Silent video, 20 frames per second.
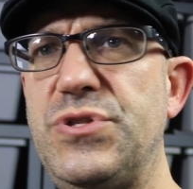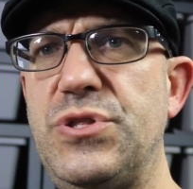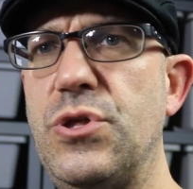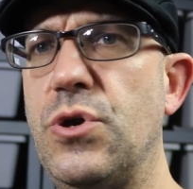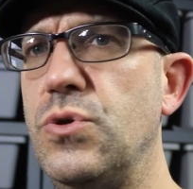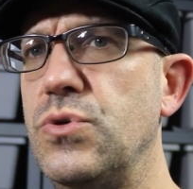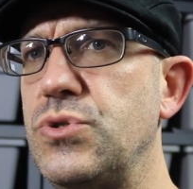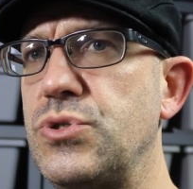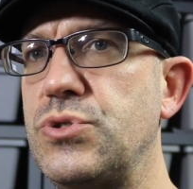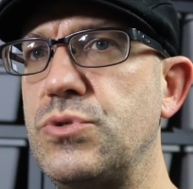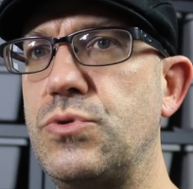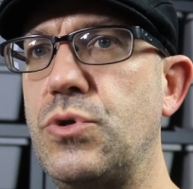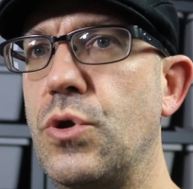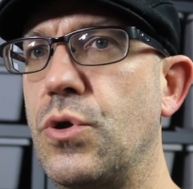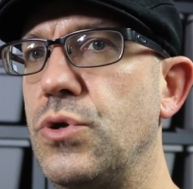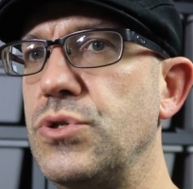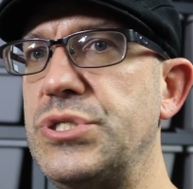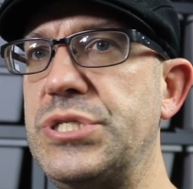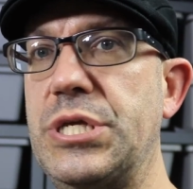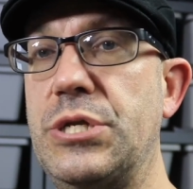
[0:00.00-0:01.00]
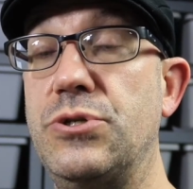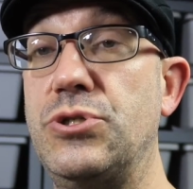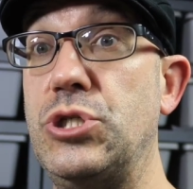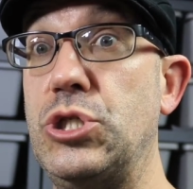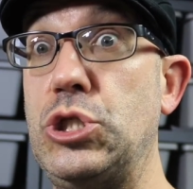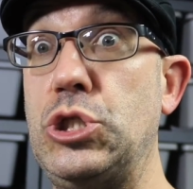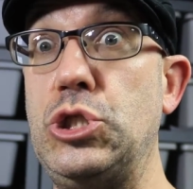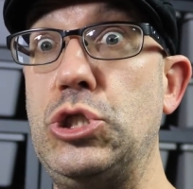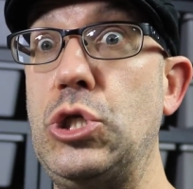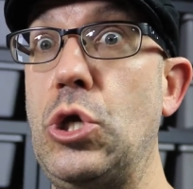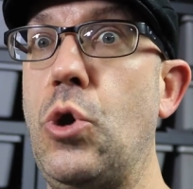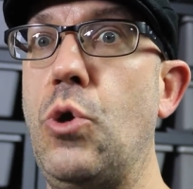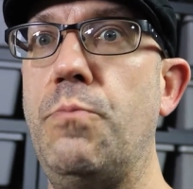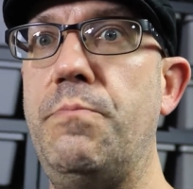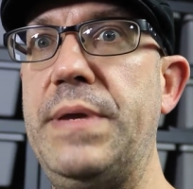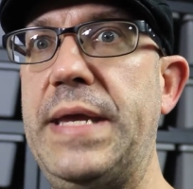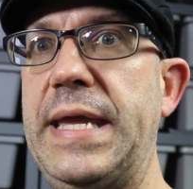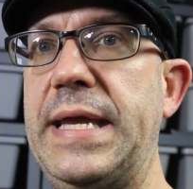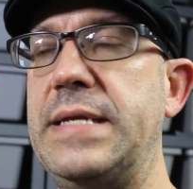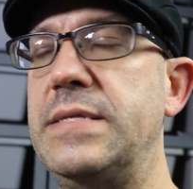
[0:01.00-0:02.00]
for those girls that are just
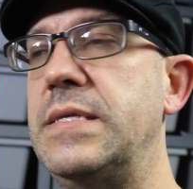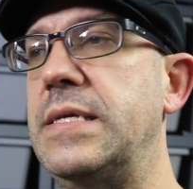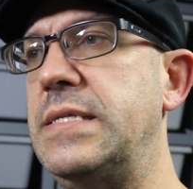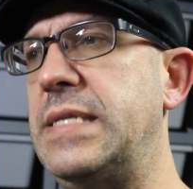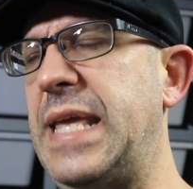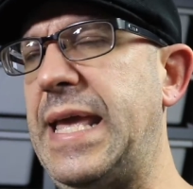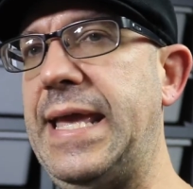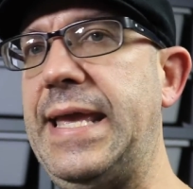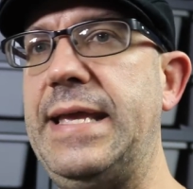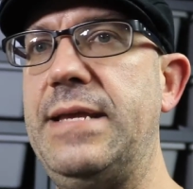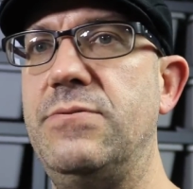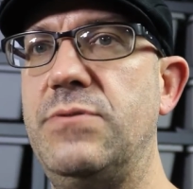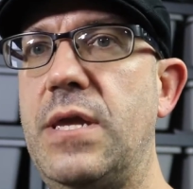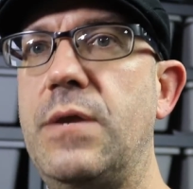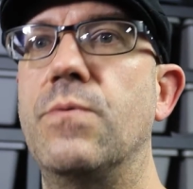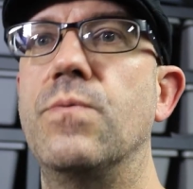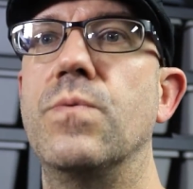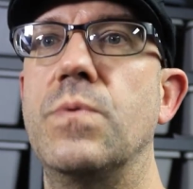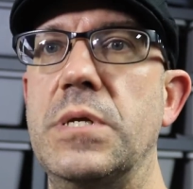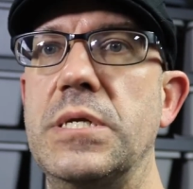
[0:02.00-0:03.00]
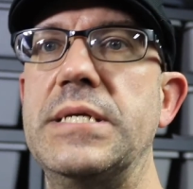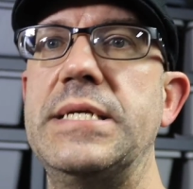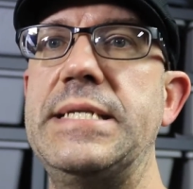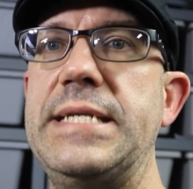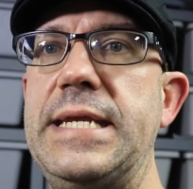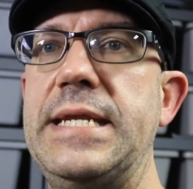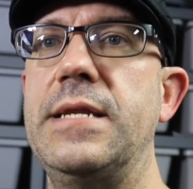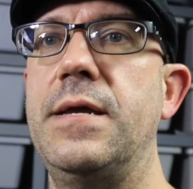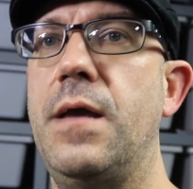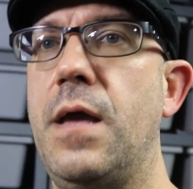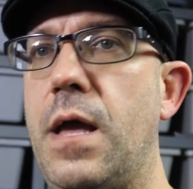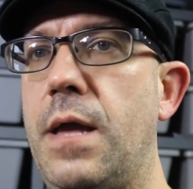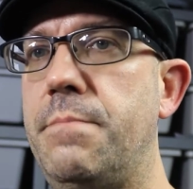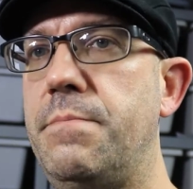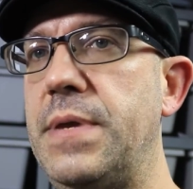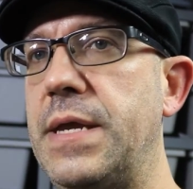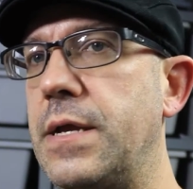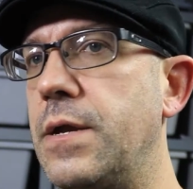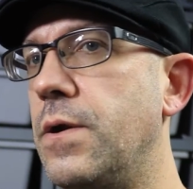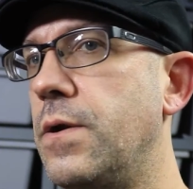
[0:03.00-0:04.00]
so big that they really need
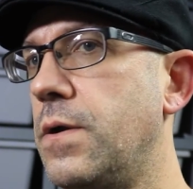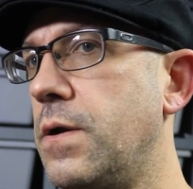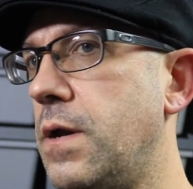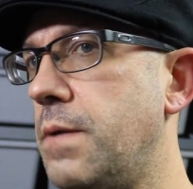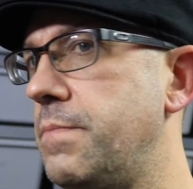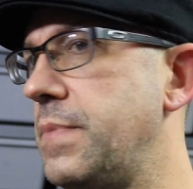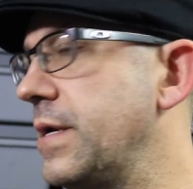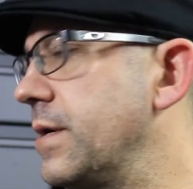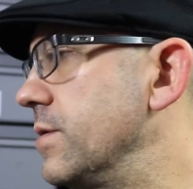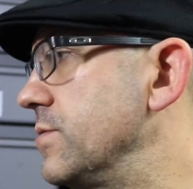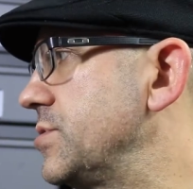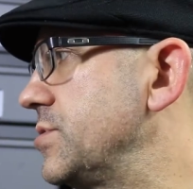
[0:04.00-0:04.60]
a bigger